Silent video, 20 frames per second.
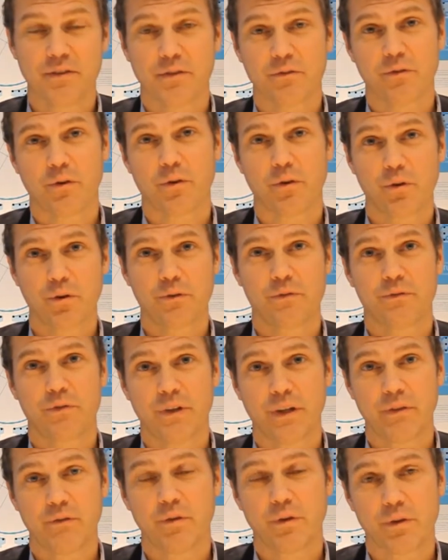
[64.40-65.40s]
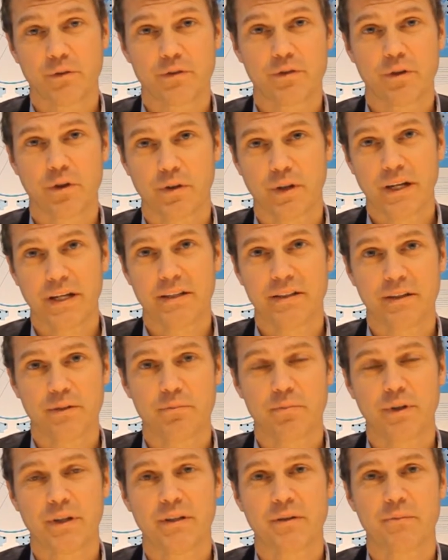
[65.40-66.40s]
involves connecting
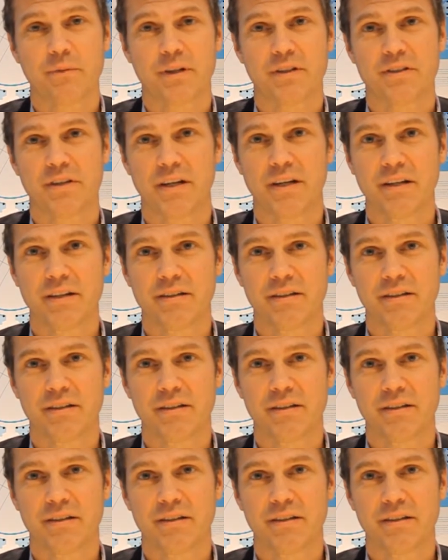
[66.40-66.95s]
pretty much any